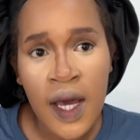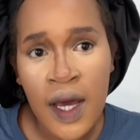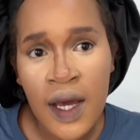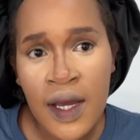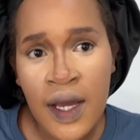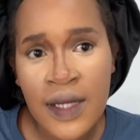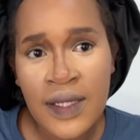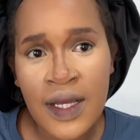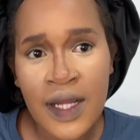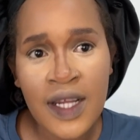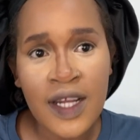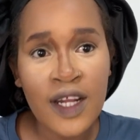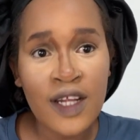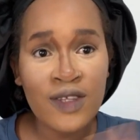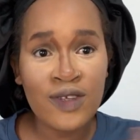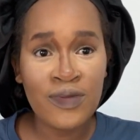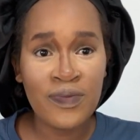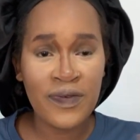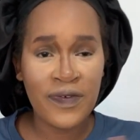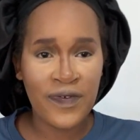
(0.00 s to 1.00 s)
Because I needed
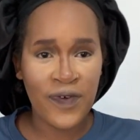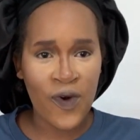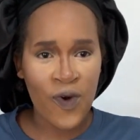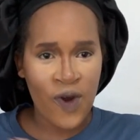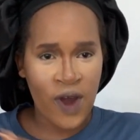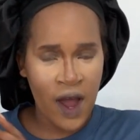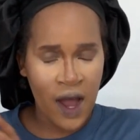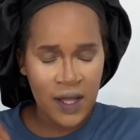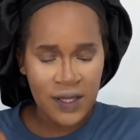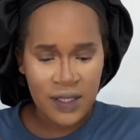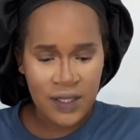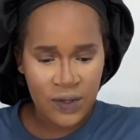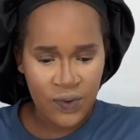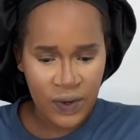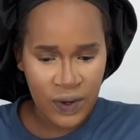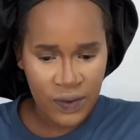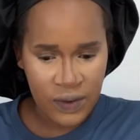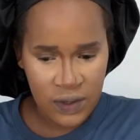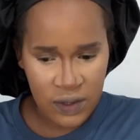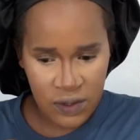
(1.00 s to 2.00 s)
to be focused when
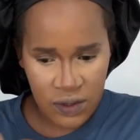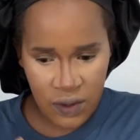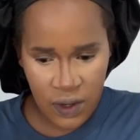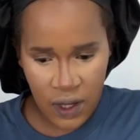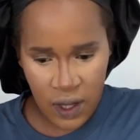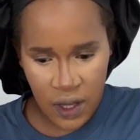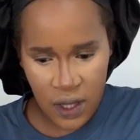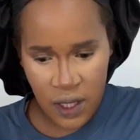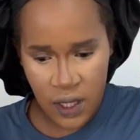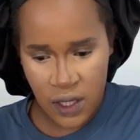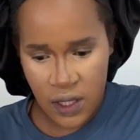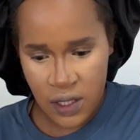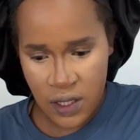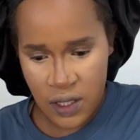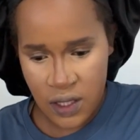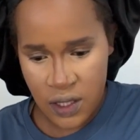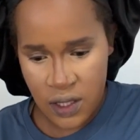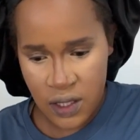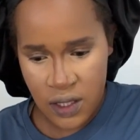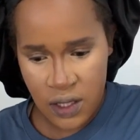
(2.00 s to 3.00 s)
I was doing
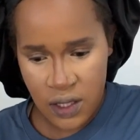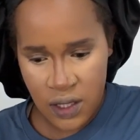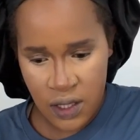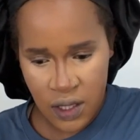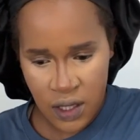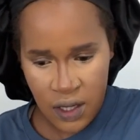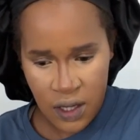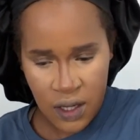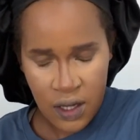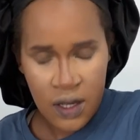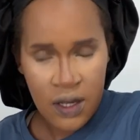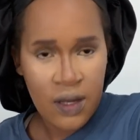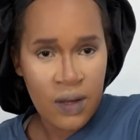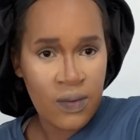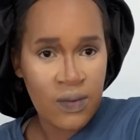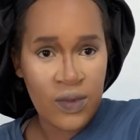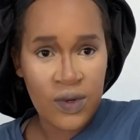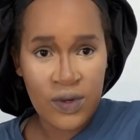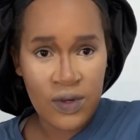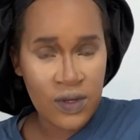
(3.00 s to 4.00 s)
this.
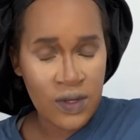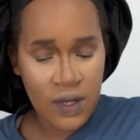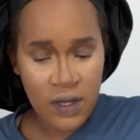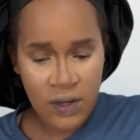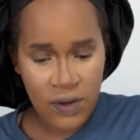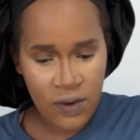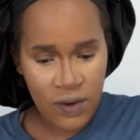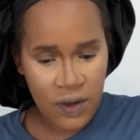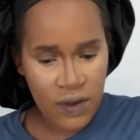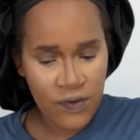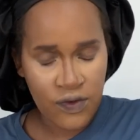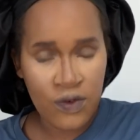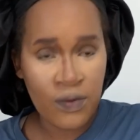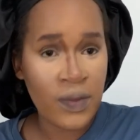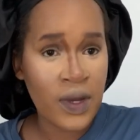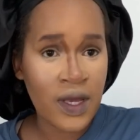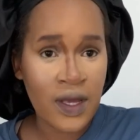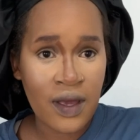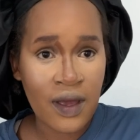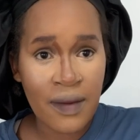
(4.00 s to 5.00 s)
Because if you
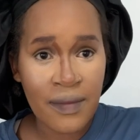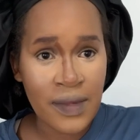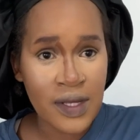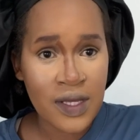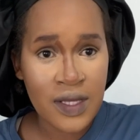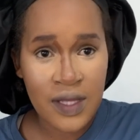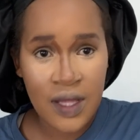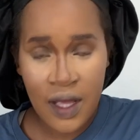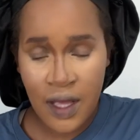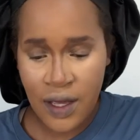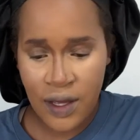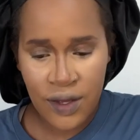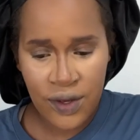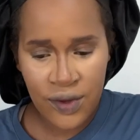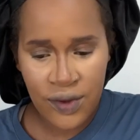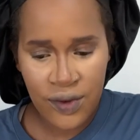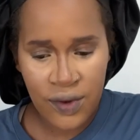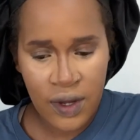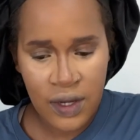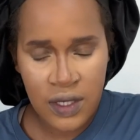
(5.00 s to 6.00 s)
make a
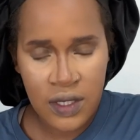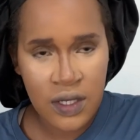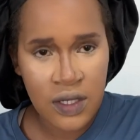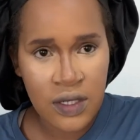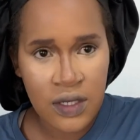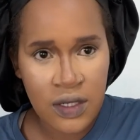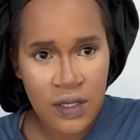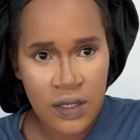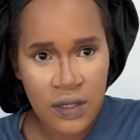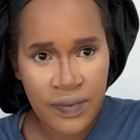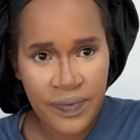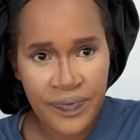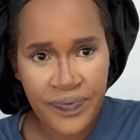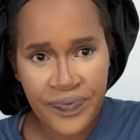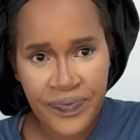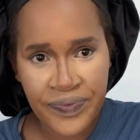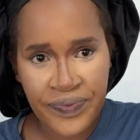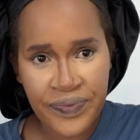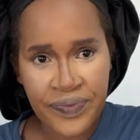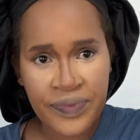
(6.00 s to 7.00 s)
mistake, you are dead.
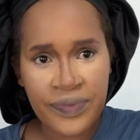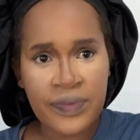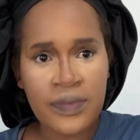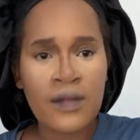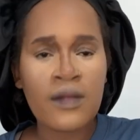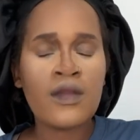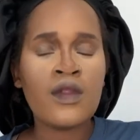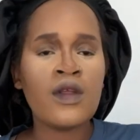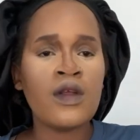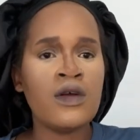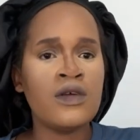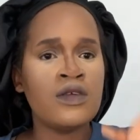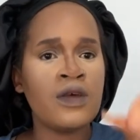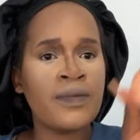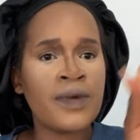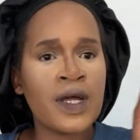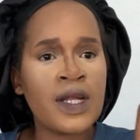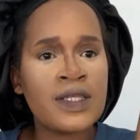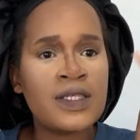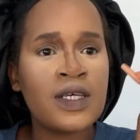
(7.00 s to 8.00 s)
So I'm
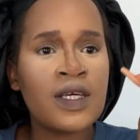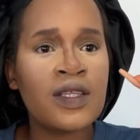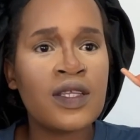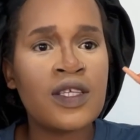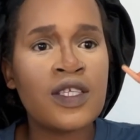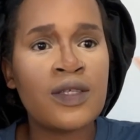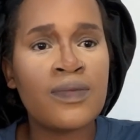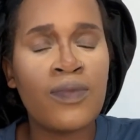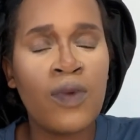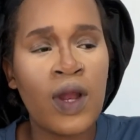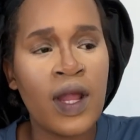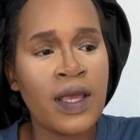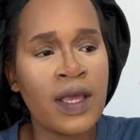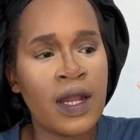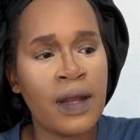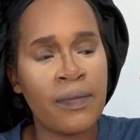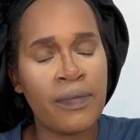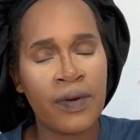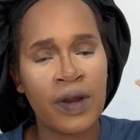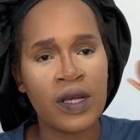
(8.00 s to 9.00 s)
going to take the smaller
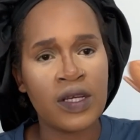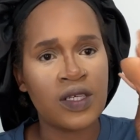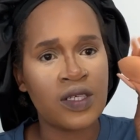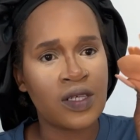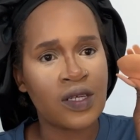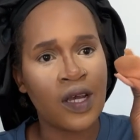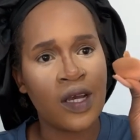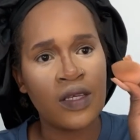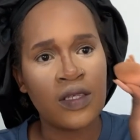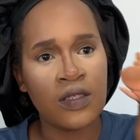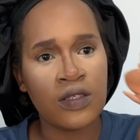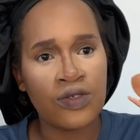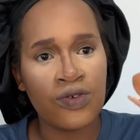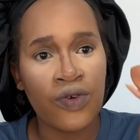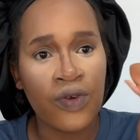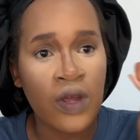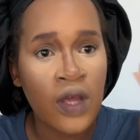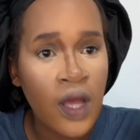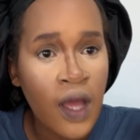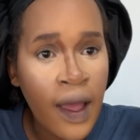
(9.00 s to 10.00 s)
Nyana brush. Guys,
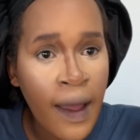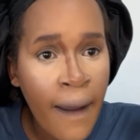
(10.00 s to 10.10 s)
sorry.